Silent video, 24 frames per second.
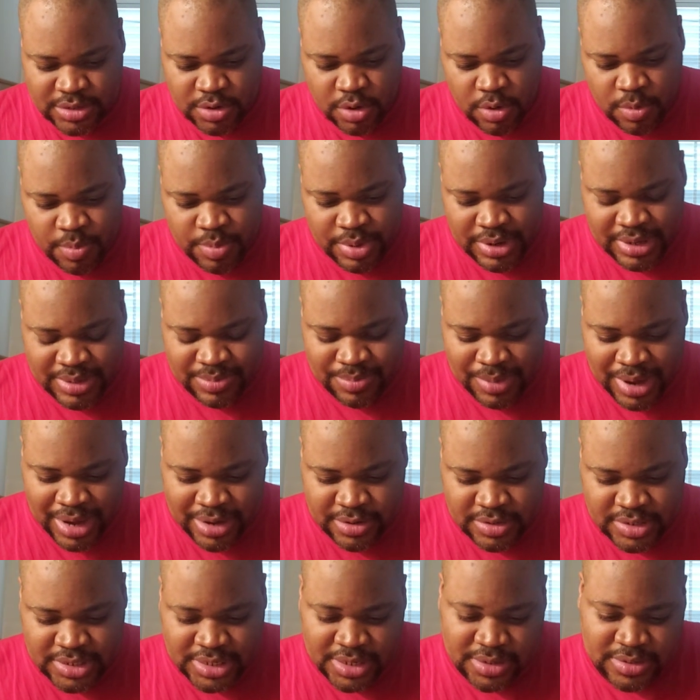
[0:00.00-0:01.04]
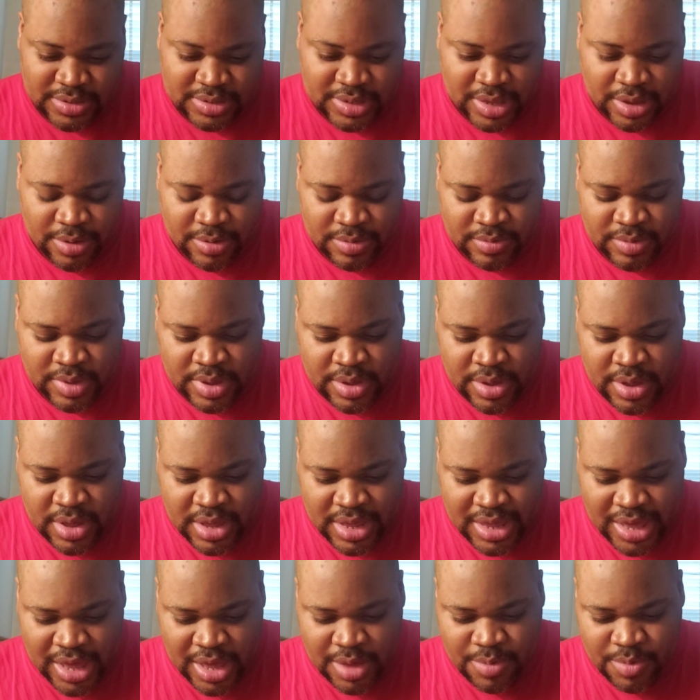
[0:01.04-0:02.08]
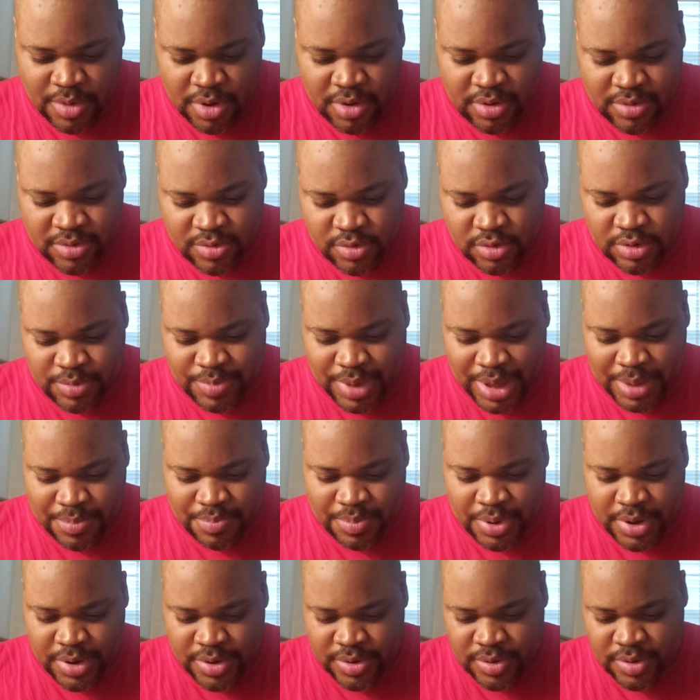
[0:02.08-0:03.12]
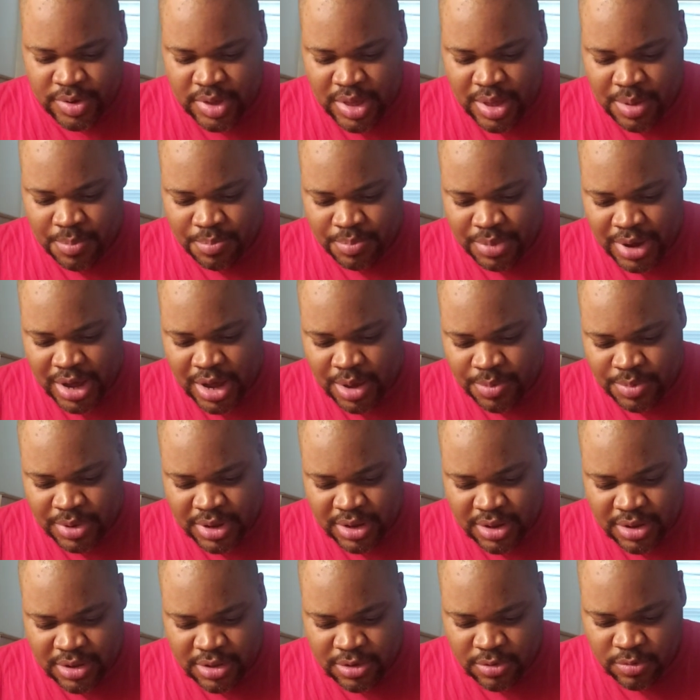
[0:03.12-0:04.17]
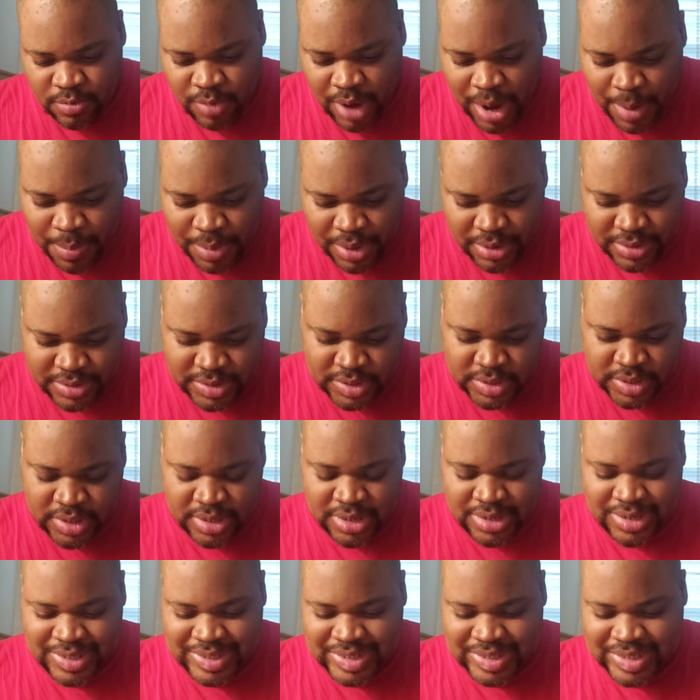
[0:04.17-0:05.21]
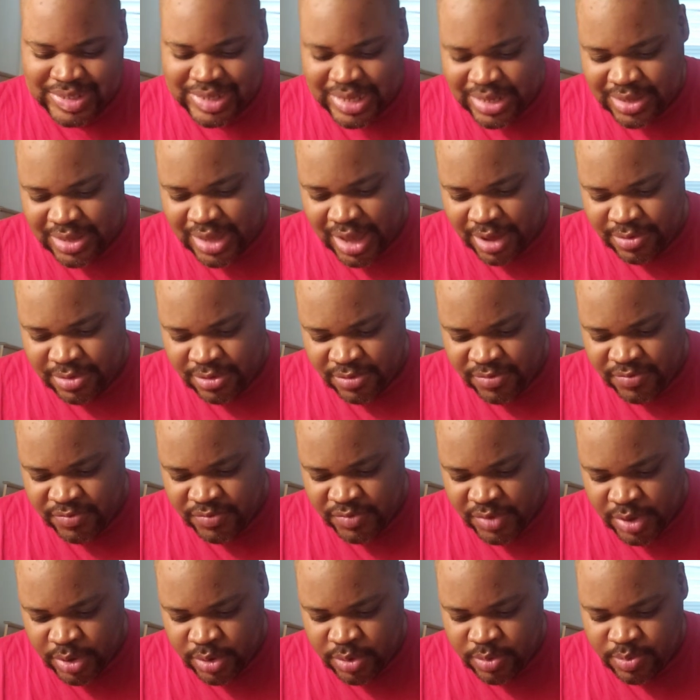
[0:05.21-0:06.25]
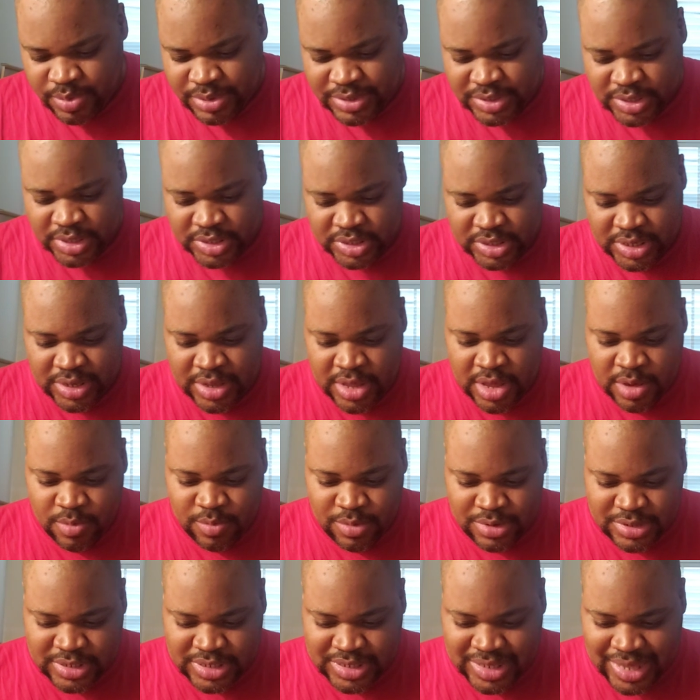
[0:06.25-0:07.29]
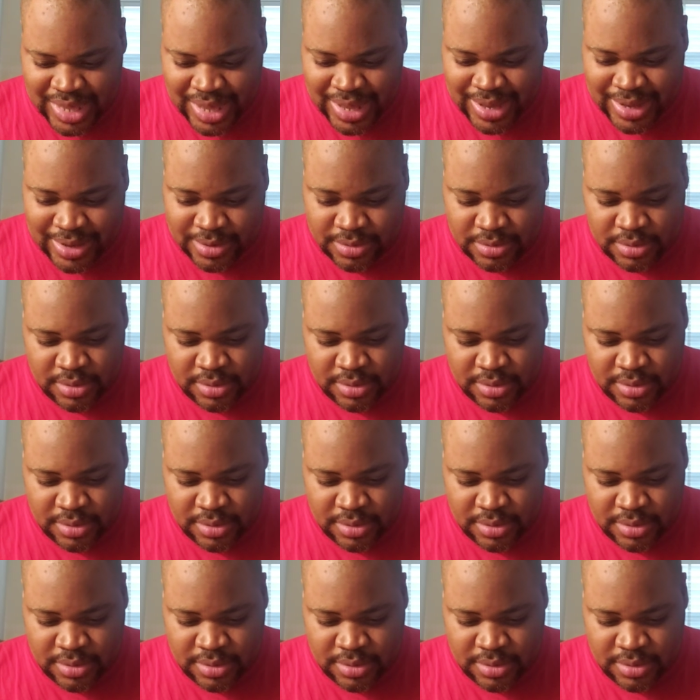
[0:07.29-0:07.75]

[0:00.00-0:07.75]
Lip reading: Opening Miners touchdown came on quarterback punter Bob Laraba's sneak at the field position was gained